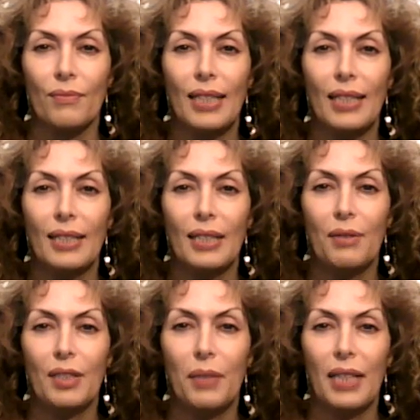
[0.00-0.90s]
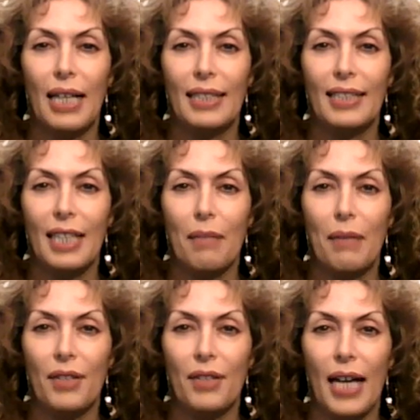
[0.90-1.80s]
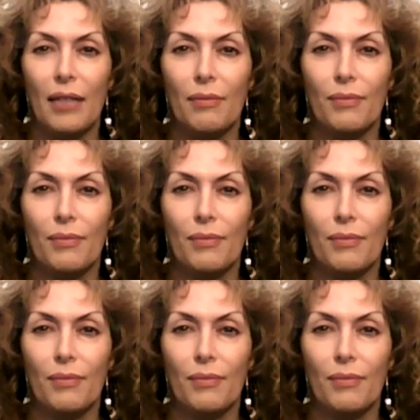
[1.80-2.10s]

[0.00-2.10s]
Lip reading: And let's see what Spirit has to say about that.